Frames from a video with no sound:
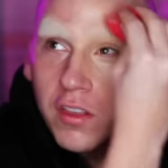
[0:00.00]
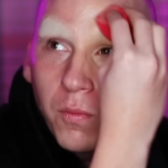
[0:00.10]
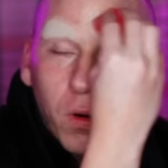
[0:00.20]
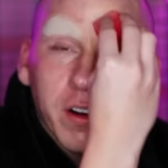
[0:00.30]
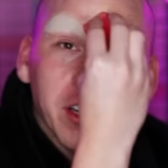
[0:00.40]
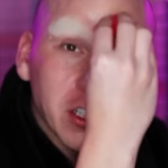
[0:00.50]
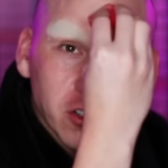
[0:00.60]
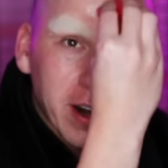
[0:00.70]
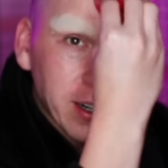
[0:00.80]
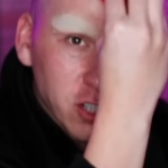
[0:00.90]
the more your
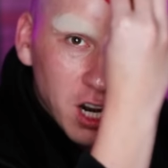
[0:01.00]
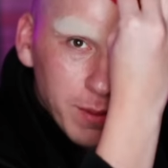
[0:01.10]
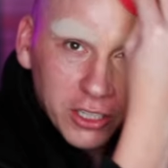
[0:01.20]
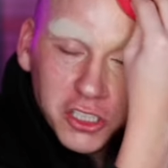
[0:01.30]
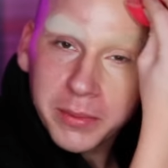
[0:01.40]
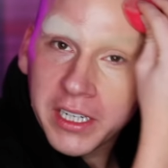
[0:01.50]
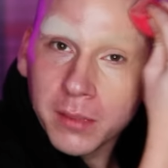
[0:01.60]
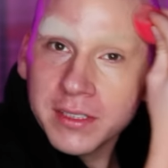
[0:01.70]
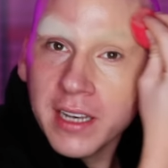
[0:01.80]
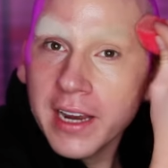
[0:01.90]
drag job actually
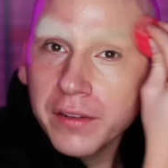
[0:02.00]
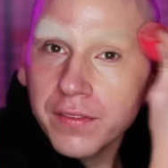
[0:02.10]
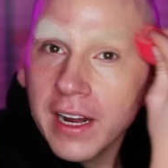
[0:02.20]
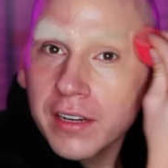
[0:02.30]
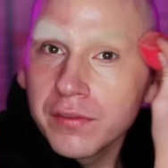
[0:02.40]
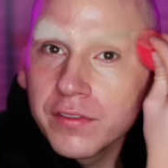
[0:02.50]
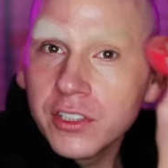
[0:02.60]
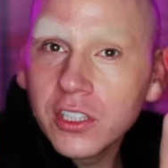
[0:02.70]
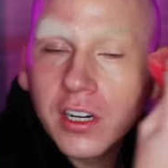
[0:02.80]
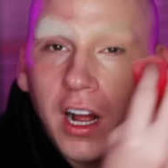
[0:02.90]
becomes a nine to five.
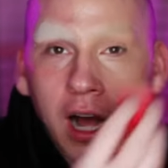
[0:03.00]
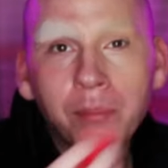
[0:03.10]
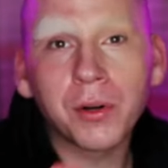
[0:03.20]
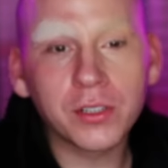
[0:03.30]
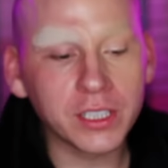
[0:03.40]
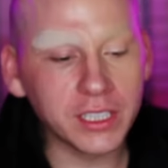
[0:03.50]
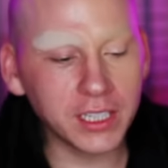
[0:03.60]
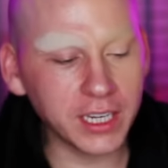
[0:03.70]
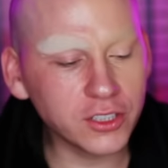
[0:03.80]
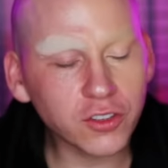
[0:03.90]
You're up
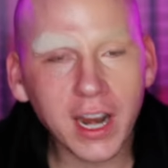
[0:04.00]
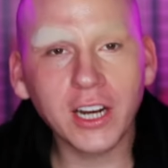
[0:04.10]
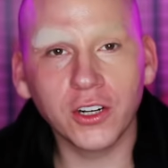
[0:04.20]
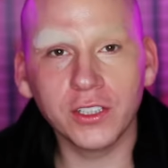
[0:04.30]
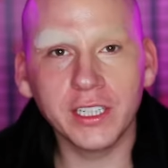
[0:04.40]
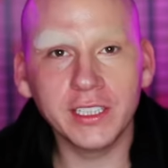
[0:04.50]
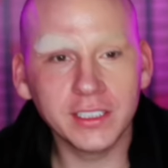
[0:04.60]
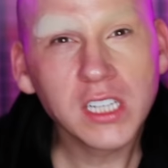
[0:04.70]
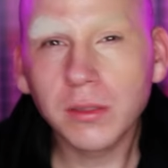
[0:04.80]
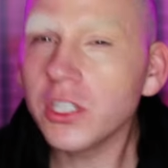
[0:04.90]
early and drag
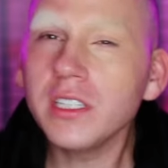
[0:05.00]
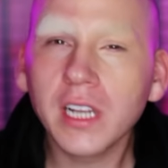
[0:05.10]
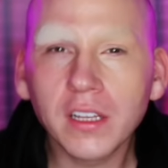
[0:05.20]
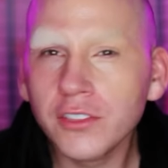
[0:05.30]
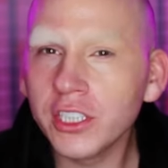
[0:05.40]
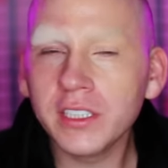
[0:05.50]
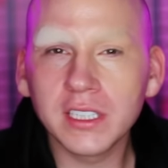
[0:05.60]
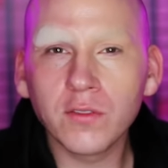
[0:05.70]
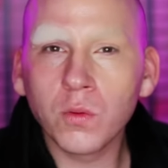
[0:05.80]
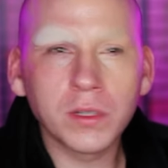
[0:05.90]
early, especially in television
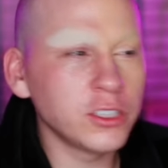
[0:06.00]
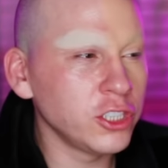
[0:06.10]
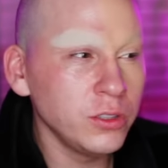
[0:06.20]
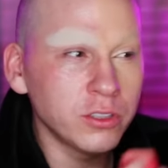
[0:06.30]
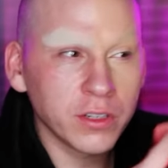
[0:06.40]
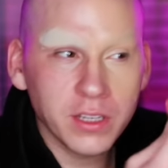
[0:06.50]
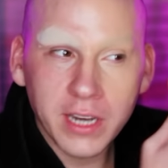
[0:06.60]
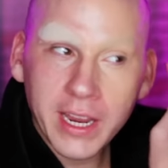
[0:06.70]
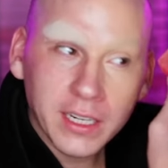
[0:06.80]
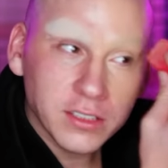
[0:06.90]
because everyone wants to shoot during the
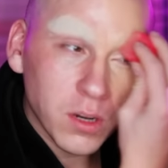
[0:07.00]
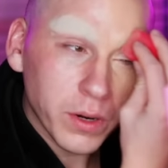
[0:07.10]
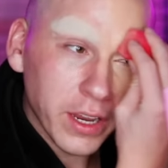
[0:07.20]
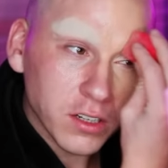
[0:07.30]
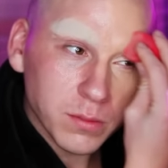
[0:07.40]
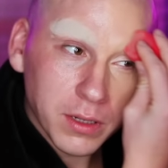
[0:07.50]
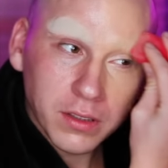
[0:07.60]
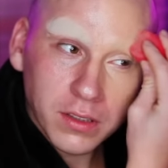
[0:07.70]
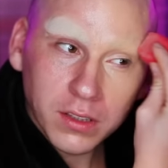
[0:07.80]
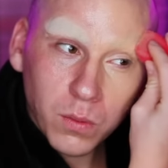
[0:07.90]
day because no one cares
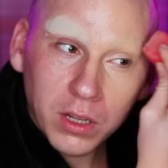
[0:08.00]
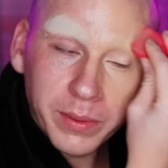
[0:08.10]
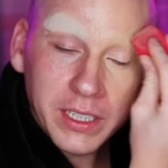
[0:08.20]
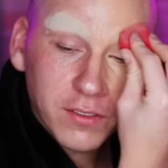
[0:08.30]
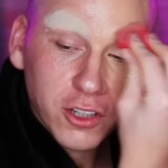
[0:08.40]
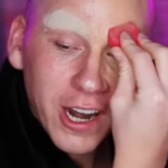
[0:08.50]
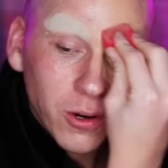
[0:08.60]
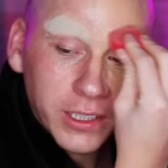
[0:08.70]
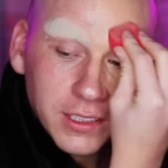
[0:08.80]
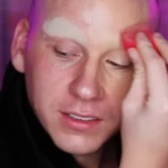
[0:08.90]
about the well-being of drag
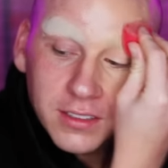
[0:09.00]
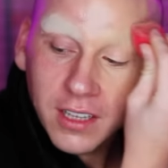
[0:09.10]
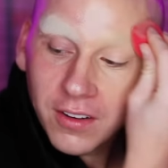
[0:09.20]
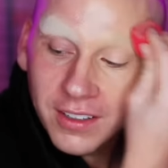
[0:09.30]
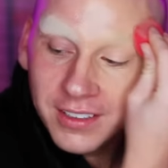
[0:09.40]
queens, so.